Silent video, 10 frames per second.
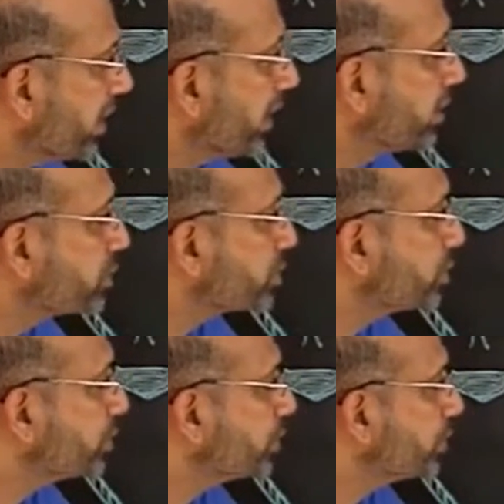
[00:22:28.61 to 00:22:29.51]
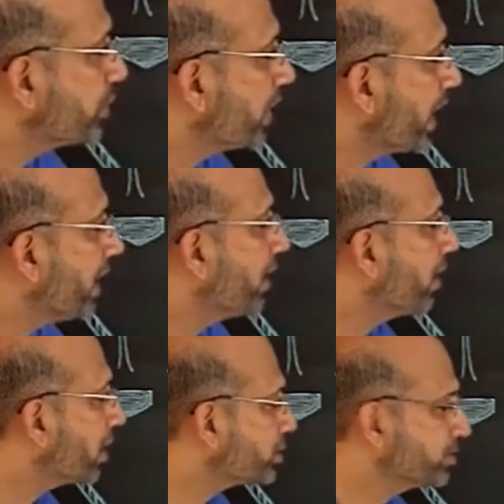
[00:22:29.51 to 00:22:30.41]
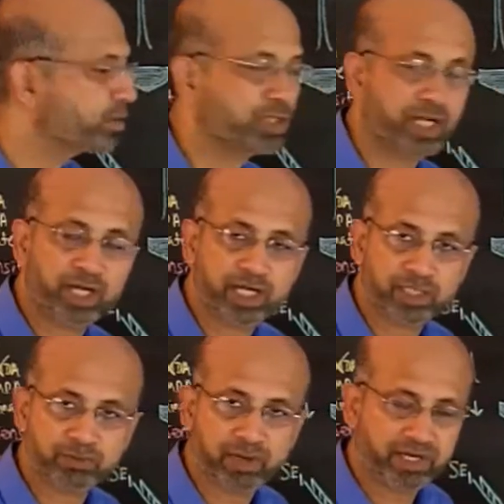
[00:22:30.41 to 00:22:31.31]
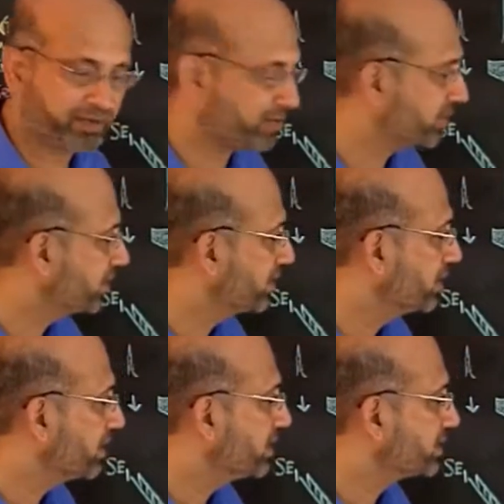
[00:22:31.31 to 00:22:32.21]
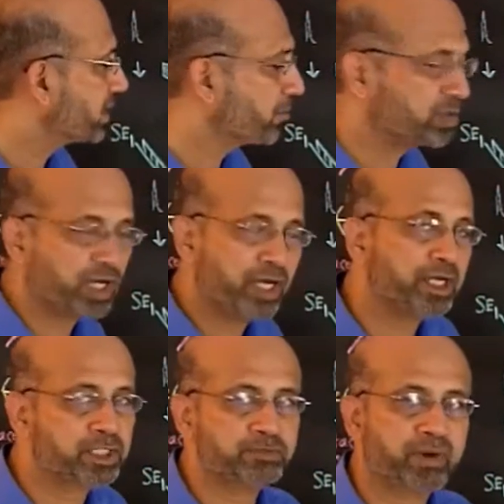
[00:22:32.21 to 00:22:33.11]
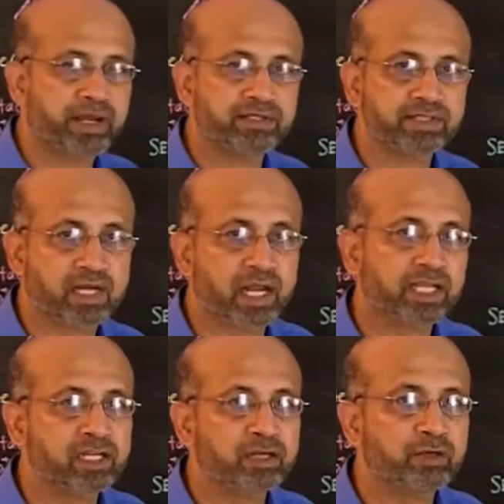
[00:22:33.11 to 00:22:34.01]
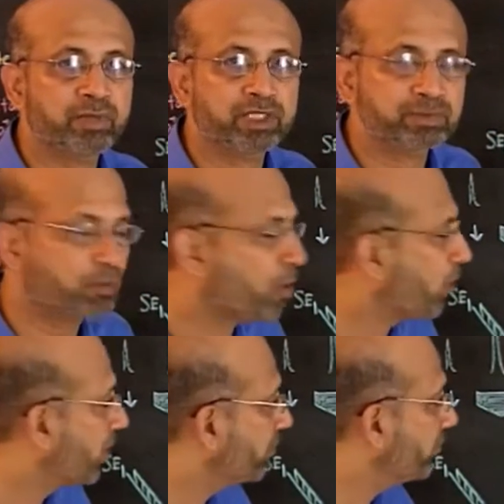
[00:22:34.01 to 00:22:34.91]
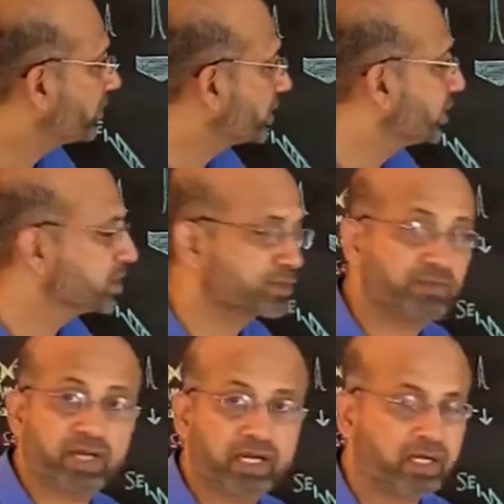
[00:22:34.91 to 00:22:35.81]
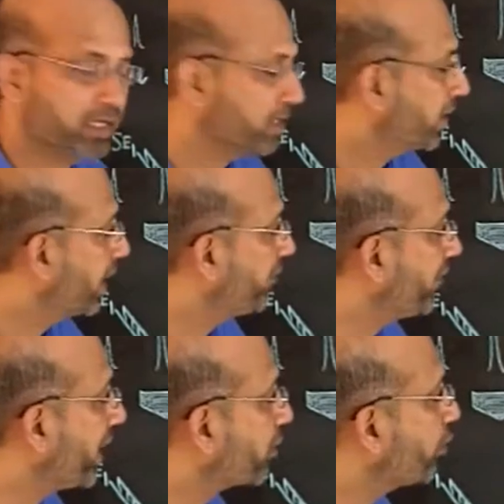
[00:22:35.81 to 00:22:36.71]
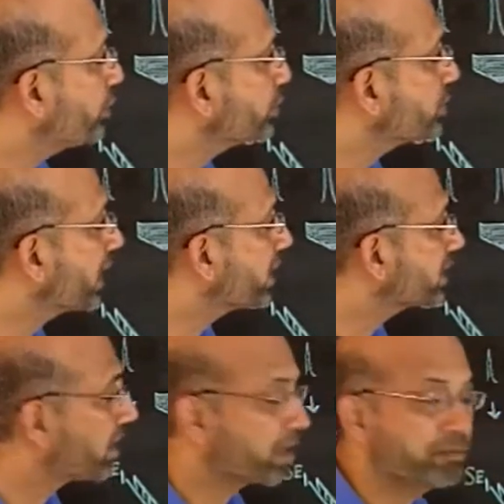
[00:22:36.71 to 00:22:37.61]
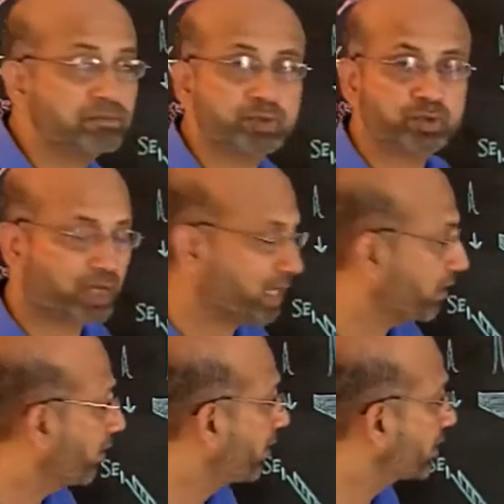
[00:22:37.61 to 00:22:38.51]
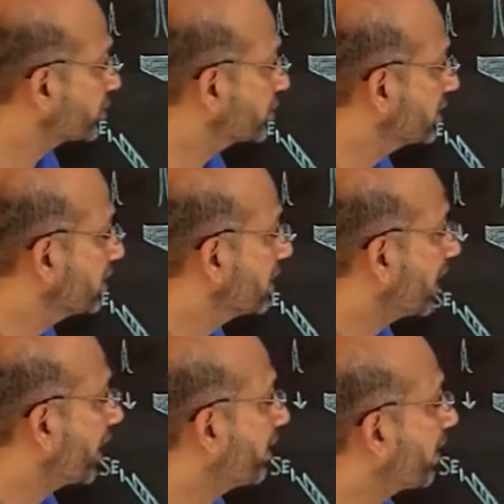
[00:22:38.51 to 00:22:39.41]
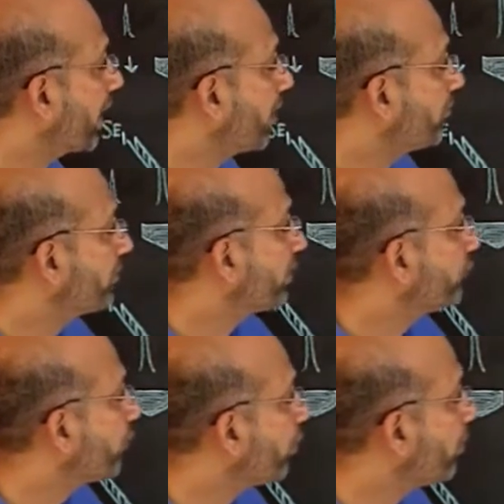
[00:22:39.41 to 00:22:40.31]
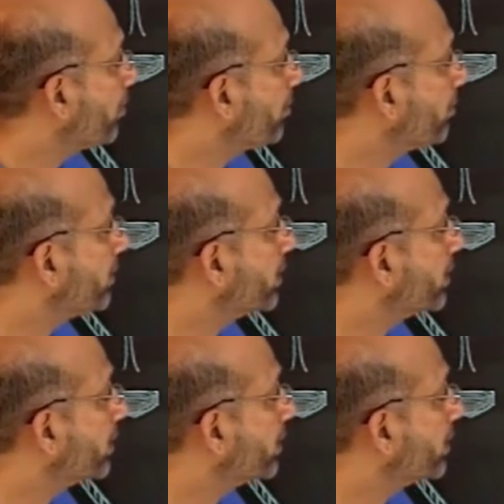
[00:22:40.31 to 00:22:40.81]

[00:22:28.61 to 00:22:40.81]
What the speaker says: leads to enlargement of the dendritic spines. Some of the dendritic spines are likely to be small within this field, and they are going to take time to enlarge, and they form